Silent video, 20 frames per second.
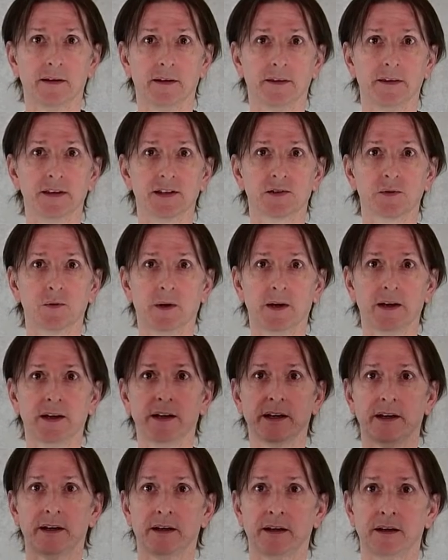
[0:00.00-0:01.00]
This way,
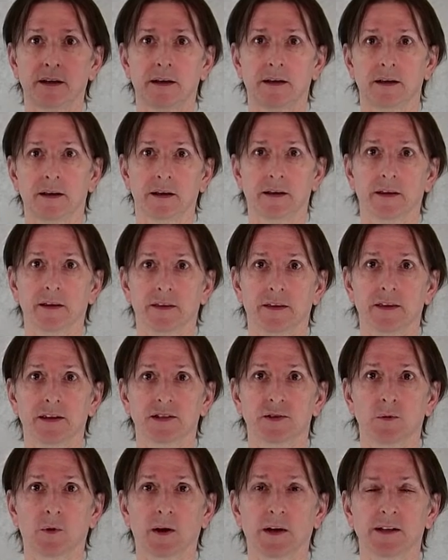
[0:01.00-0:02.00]

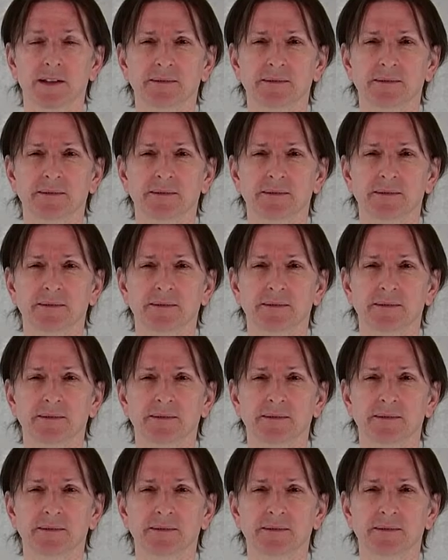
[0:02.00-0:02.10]
this way.